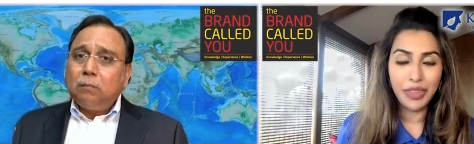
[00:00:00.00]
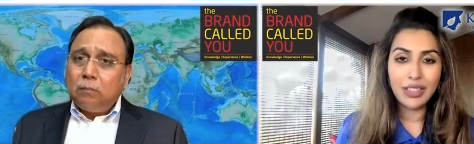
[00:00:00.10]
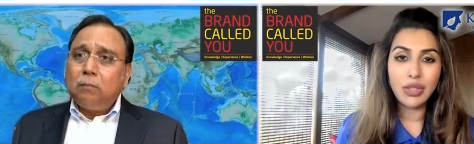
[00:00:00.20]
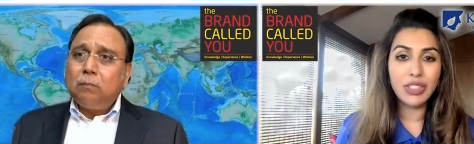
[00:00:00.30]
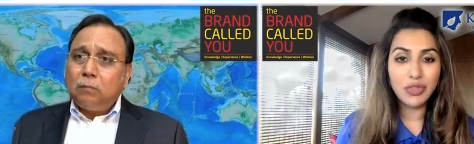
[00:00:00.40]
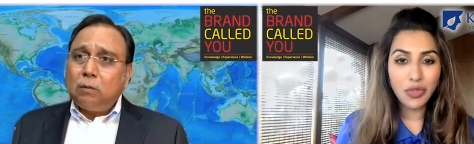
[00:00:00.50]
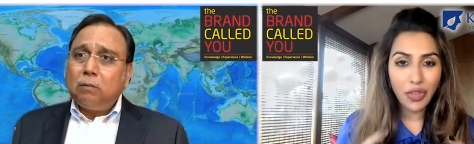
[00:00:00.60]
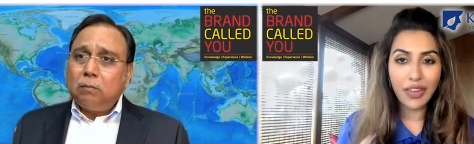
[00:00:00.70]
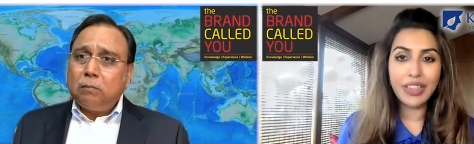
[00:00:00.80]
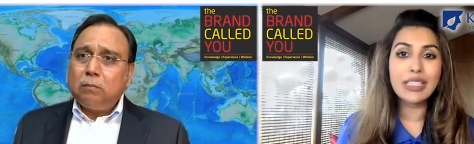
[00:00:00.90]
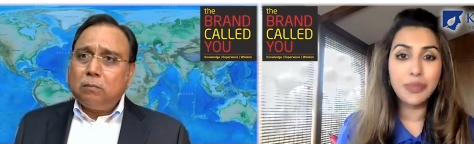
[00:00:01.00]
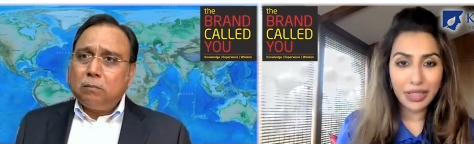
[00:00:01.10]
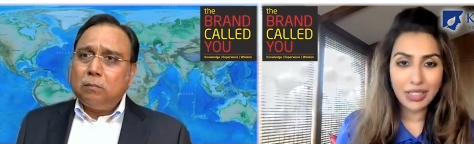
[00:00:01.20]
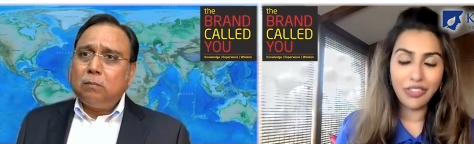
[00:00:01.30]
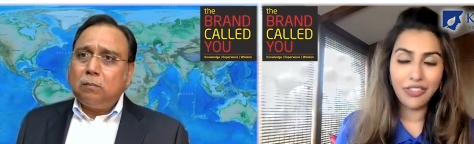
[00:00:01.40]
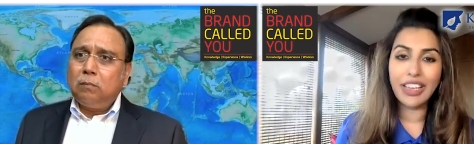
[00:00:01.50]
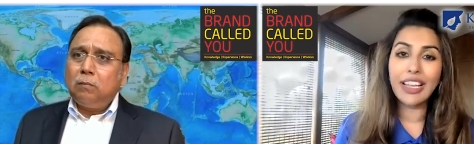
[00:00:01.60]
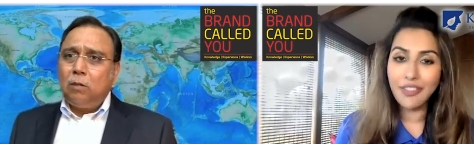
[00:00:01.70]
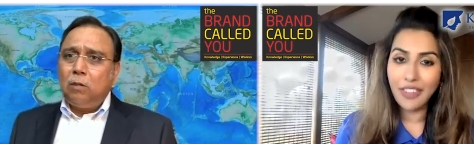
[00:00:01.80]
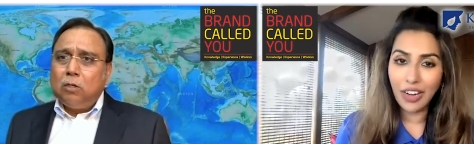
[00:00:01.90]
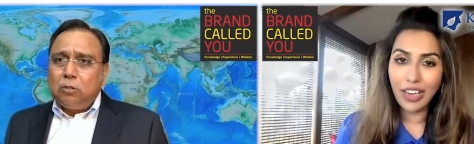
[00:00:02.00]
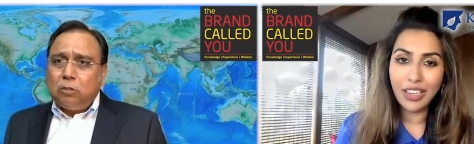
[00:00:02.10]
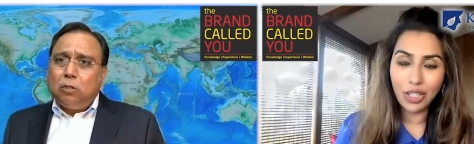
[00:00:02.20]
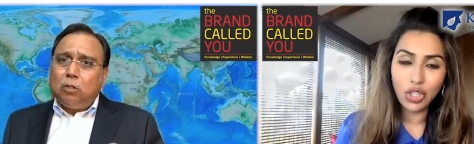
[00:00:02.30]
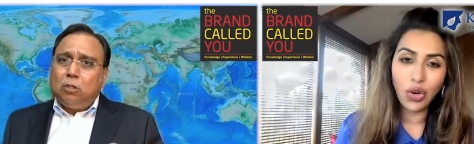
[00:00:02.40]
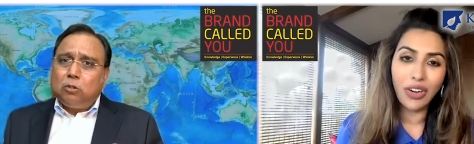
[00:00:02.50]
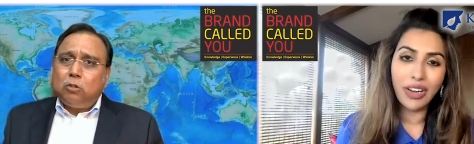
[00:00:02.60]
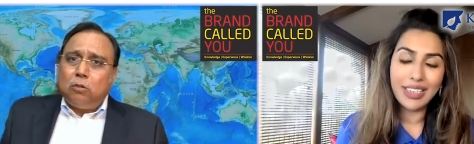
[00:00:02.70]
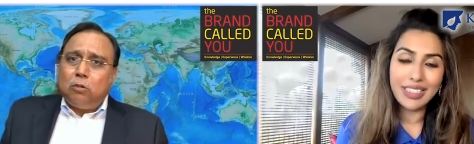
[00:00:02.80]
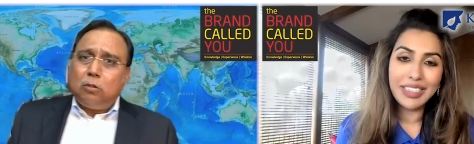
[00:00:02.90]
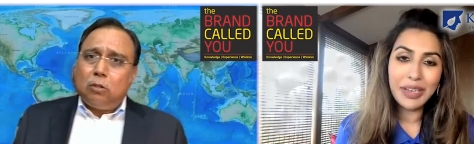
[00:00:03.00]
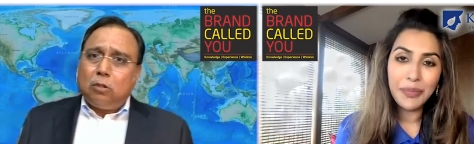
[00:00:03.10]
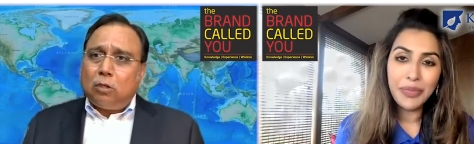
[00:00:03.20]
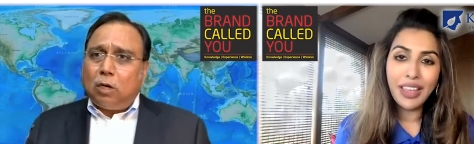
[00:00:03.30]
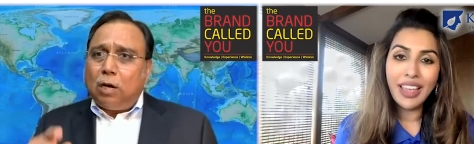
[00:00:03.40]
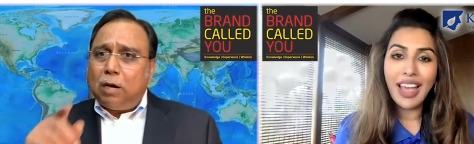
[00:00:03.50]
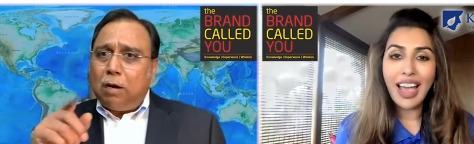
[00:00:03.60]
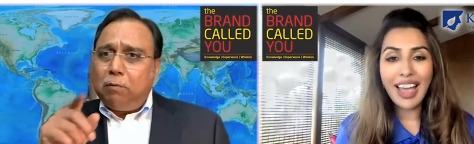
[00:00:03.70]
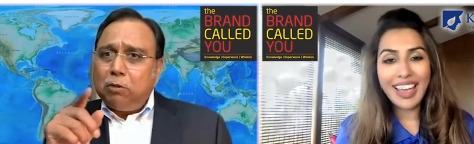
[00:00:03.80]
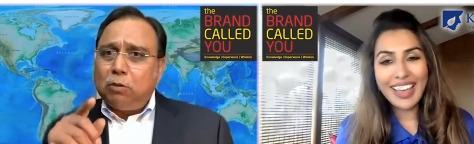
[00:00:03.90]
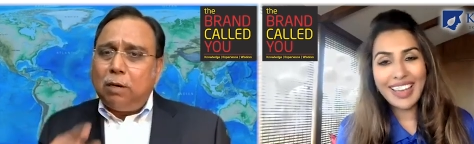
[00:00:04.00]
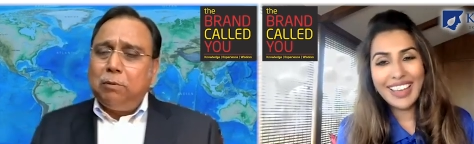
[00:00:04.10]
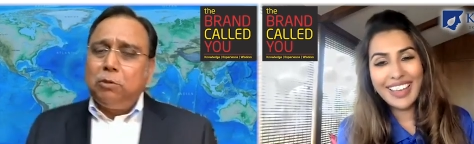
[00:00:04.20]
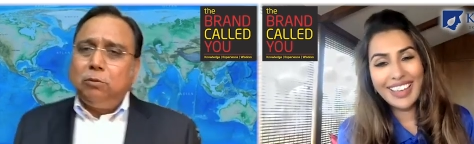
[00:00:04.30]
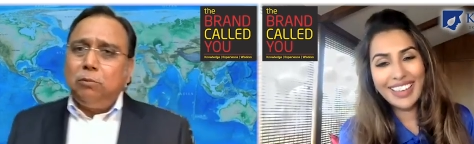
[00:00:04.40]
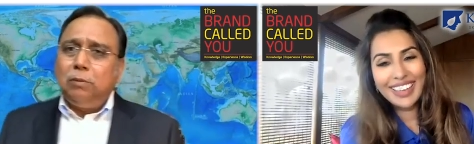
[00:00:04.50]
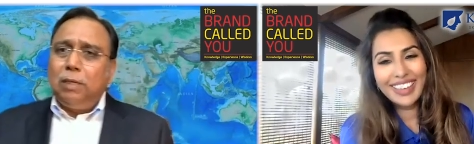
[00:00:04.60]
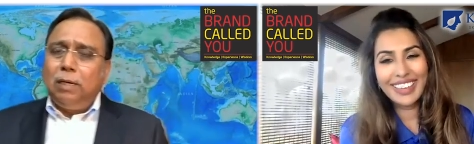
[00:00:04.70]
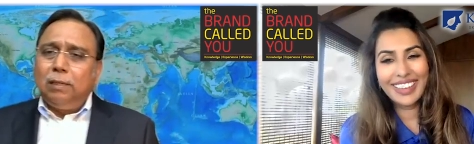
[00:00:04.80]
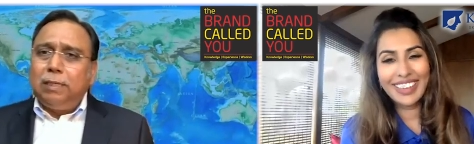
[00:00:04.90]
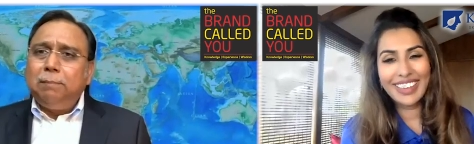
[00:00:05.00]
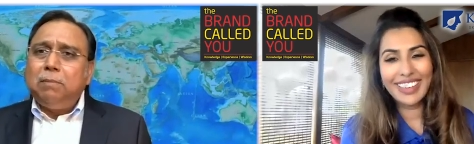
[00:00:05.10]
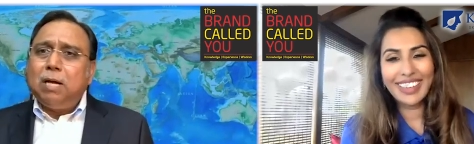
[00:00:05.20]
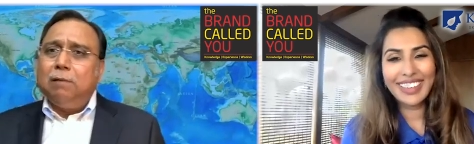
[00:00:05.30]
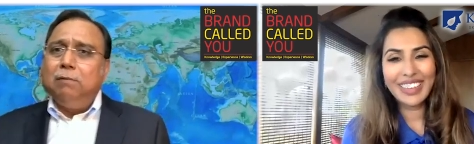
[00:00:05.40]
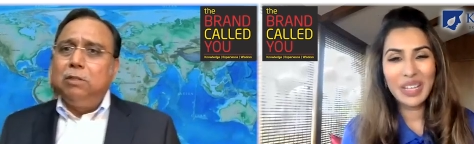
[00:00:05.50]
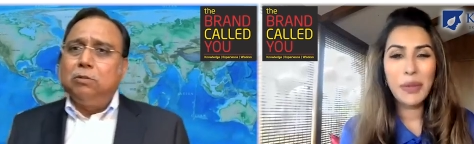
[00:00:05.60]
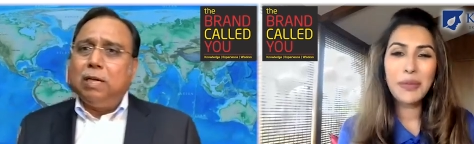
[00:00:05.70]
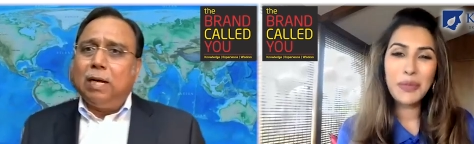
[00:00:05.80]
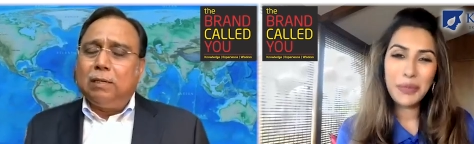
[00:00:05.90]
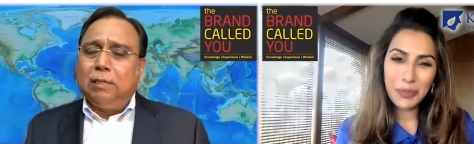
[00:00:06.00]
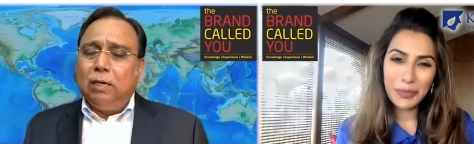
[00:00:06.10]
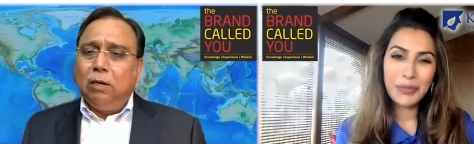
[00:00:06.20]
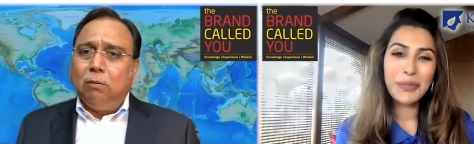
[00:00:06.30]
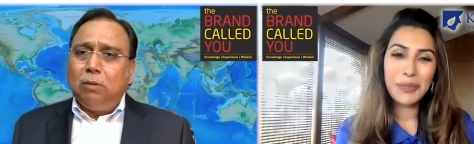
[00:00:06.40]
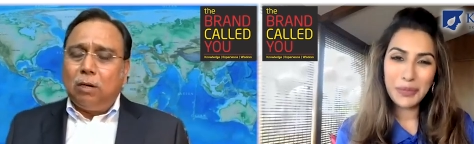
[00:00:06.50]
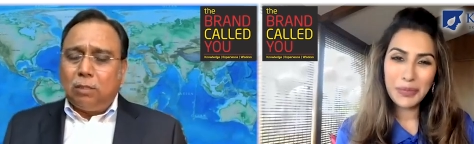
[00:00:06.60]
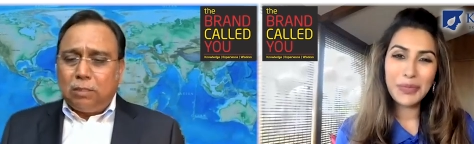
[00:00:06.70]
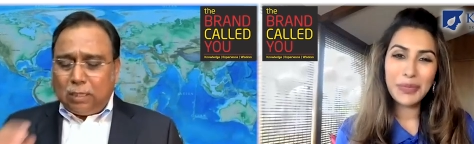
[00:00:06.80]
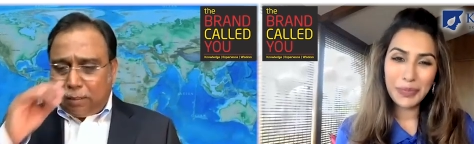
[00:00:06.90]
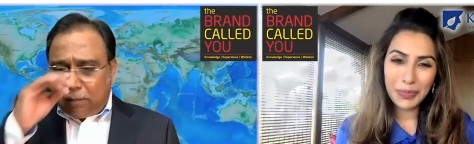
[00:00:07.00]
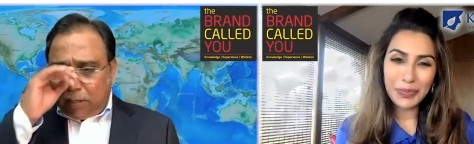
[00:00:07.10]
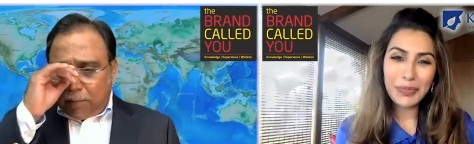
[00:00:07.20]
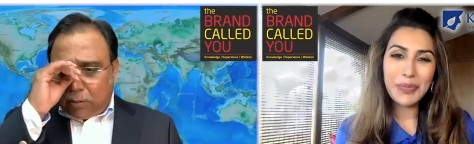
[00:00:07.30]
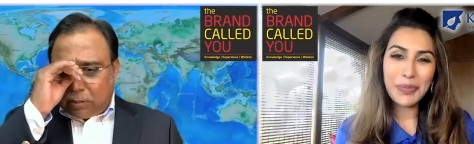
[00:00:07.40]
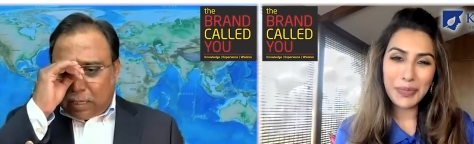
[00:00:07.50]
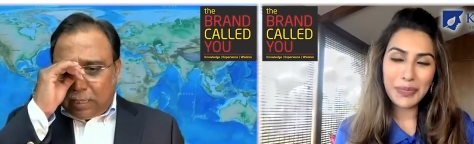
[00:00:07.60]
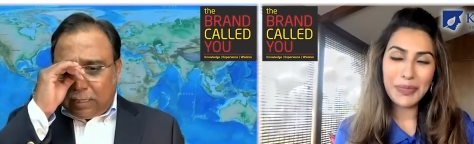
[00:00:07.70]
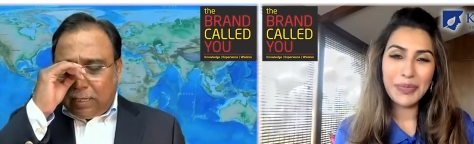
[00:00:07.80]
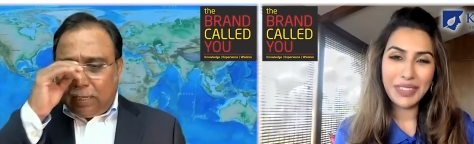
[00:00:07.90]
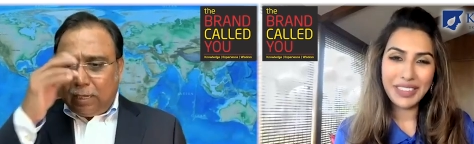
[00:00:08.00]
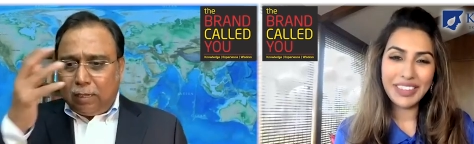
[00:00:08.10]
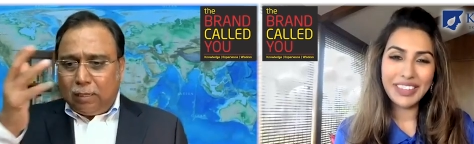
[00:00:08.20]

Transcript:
Speaker 1: So it's very specific and very niche-oriented.
Speaker 2: I want to little deep dive into that, you know, not because I think